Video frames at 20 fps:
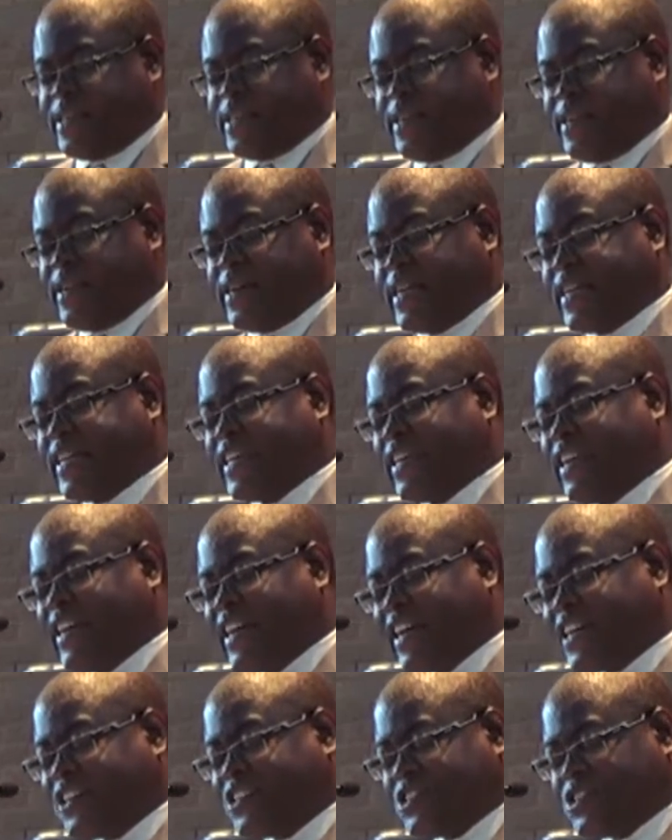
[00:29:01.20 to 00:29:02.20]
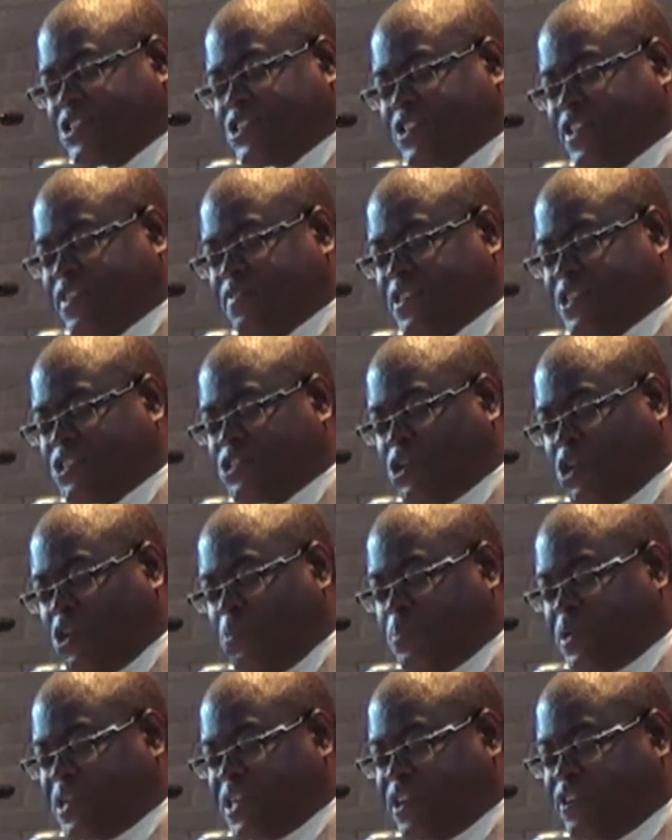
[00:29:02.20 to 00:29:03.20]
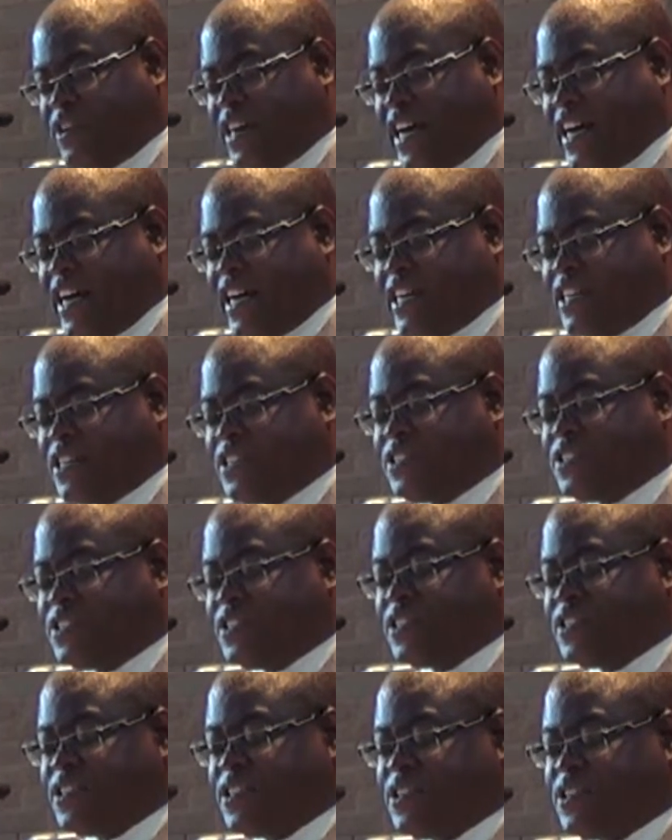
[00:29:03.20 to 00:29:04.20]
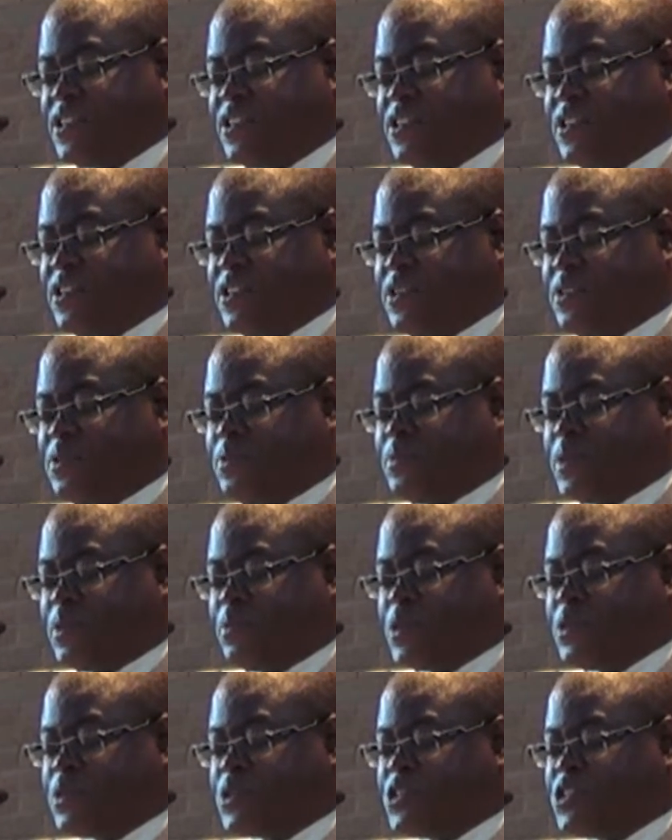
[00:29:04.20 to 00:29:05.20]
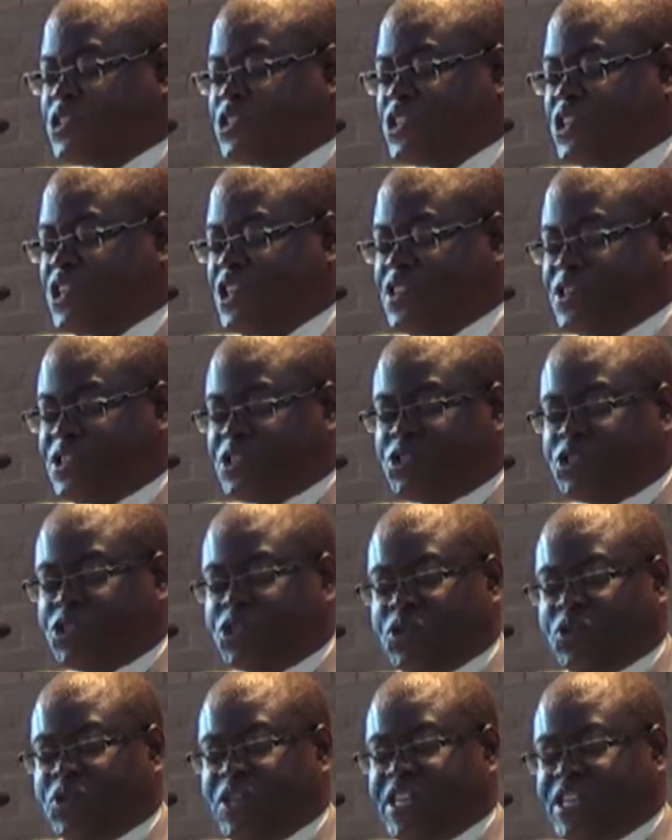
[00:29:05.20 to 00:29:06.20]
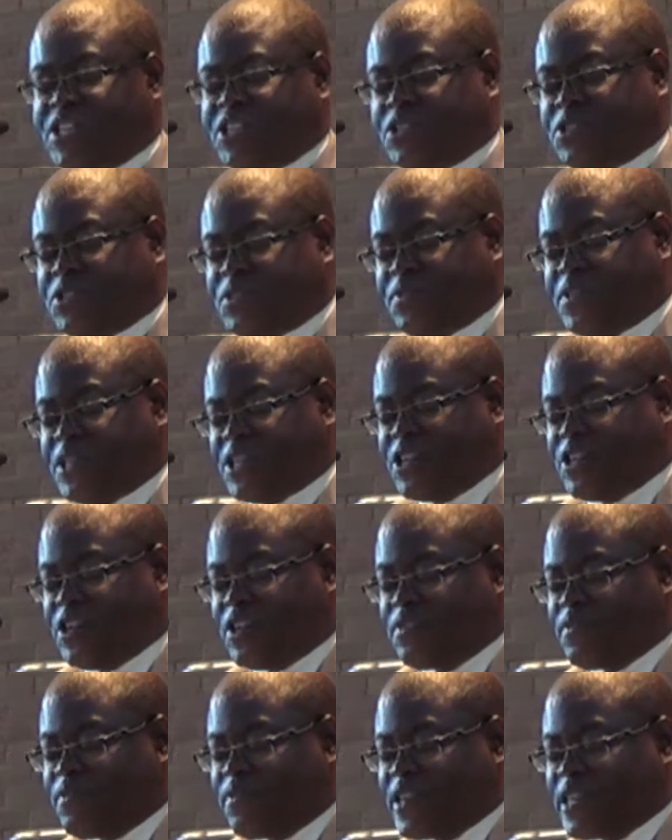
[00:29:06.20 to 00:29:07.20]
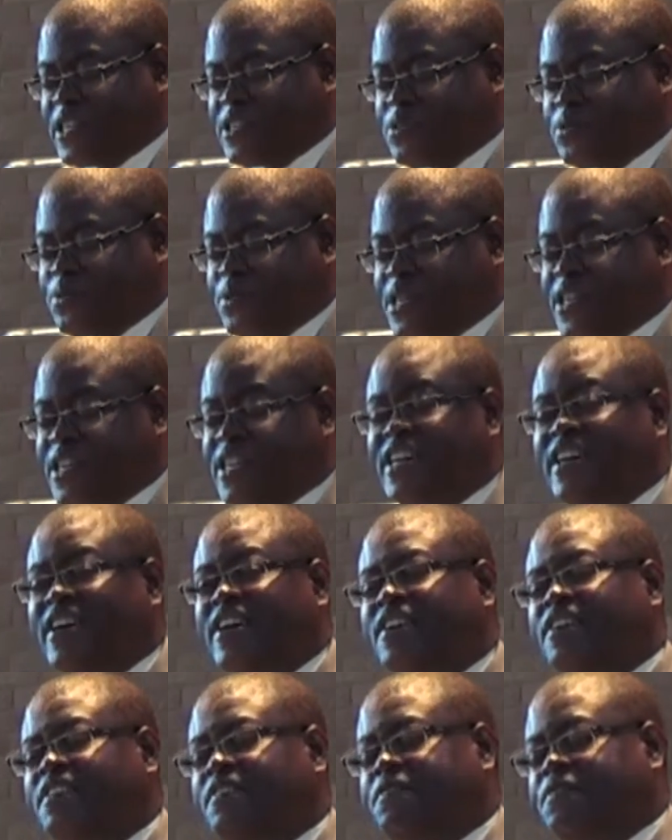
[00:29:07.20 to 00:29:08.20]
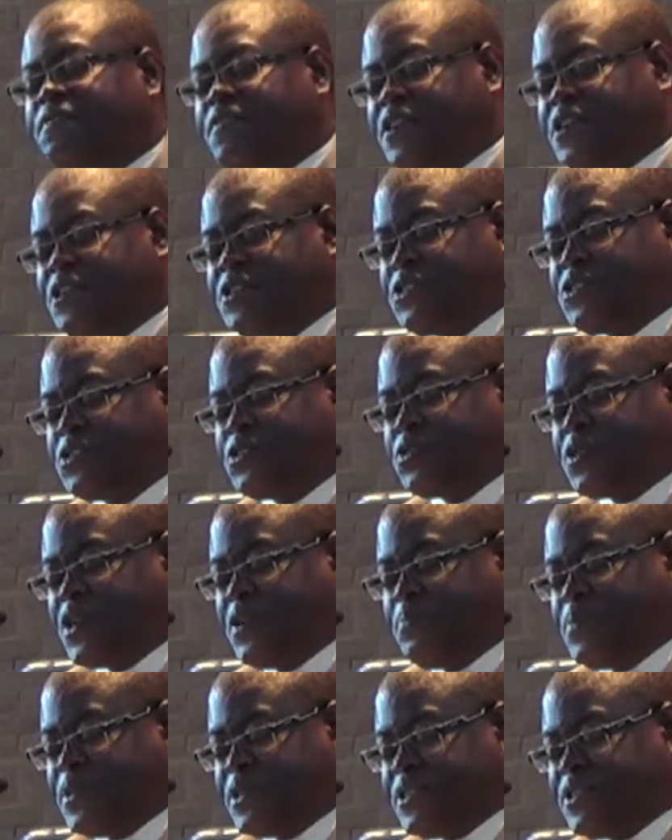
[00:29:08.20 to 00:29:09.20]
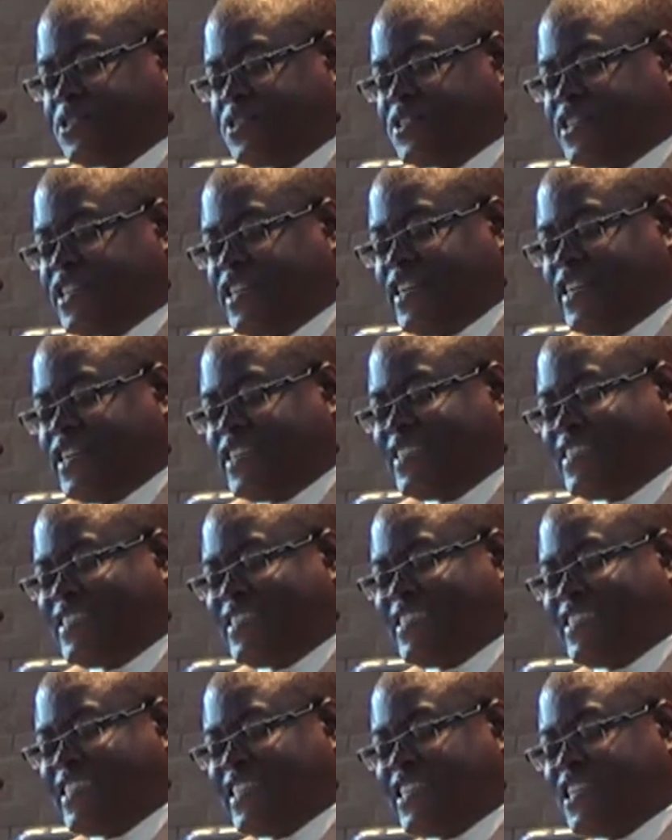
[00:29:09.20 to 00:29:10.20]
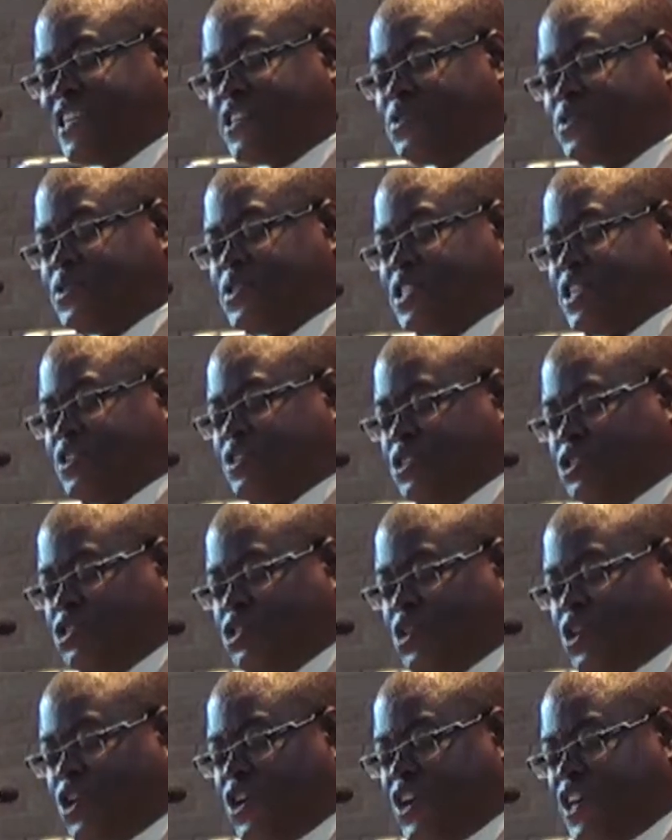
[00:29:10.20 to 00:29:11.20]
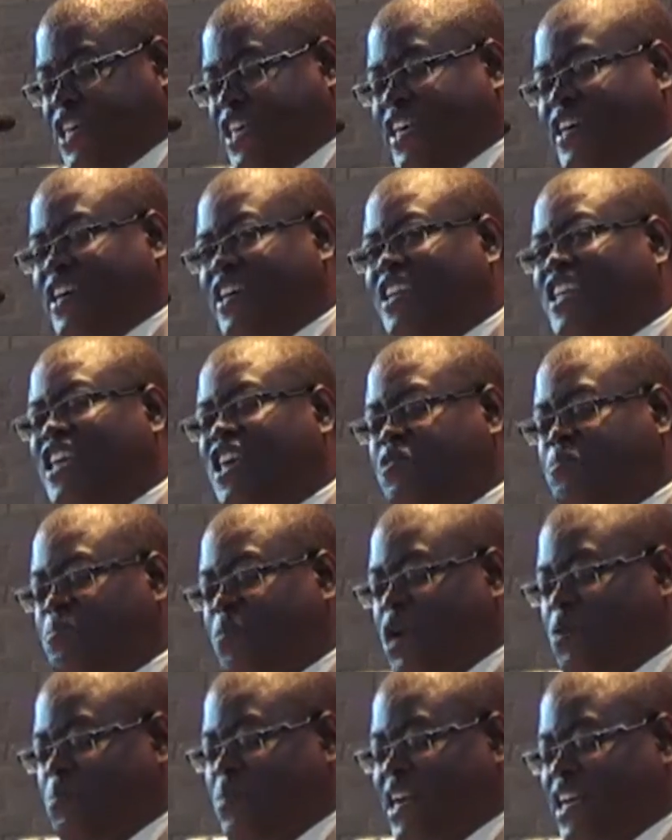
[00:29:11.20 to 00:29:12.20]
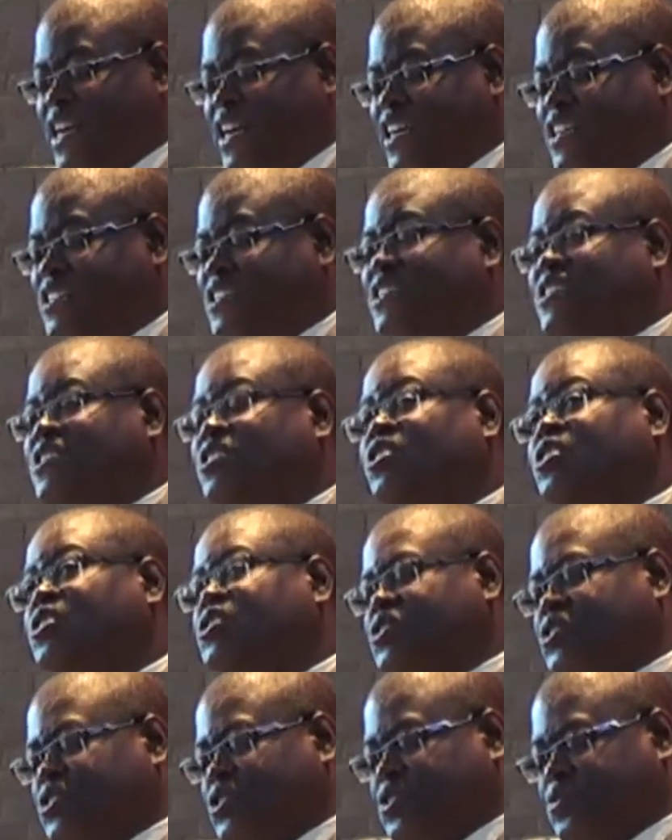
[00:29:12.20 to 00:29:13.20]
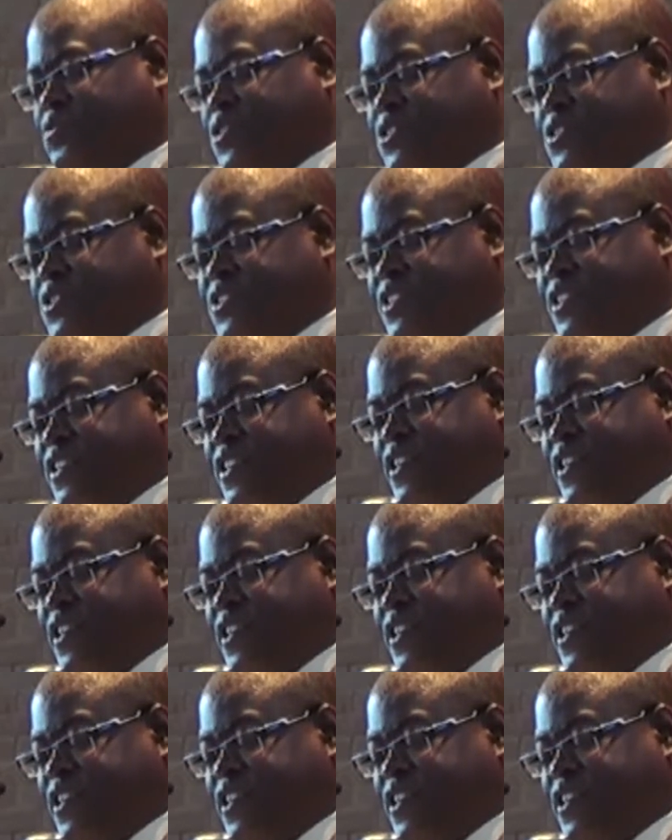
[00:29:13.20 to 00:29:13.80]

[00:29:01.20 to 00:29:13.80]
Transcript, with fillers: like Elisha's servant, open our eyes we will see the true nature of the conflict when fear grips us and steals our joy and immobilizes our service.